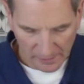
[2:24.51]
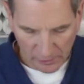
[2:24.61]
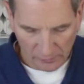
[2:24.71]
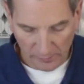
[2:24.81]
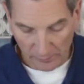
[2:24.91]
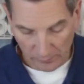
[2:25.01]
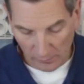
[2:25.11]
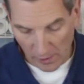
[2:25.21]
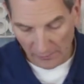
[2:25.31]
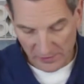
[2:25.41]
You
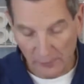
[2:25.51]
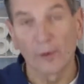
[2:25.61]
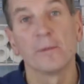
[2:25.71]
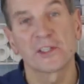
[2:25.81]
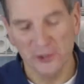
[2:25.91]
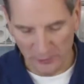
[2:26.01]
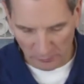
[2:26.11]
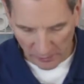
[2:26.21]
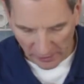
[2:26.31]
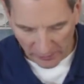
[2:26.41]
obviously want to make sure you
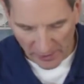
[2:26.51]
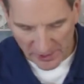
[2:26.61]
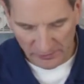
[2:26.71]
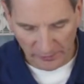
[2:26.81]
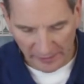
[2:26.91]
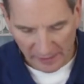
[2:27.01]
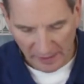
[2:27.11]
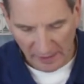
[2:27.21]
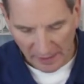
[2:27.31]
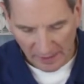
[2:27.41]
don't want to cross thread
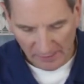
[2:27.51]
it.